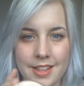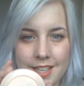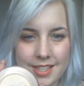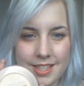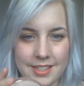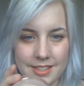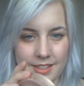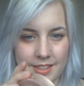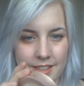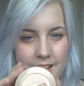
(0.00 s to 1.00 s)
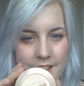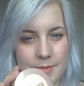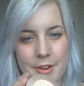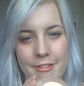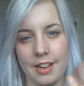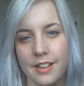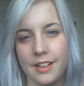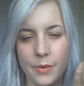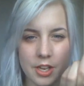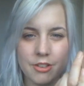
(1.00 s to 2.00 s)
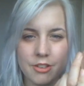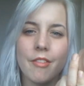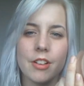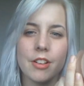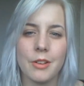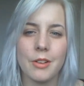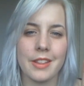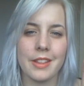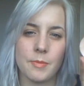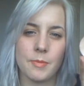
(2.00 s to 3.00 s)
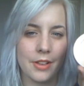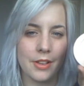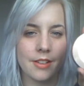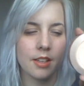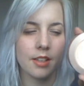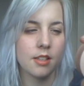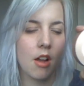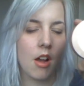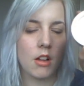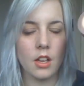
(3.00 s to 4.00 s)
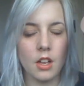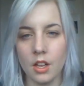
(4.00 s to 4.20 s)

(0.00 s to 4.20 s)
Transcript: This has a mirror in it, so I travel around with this because it's got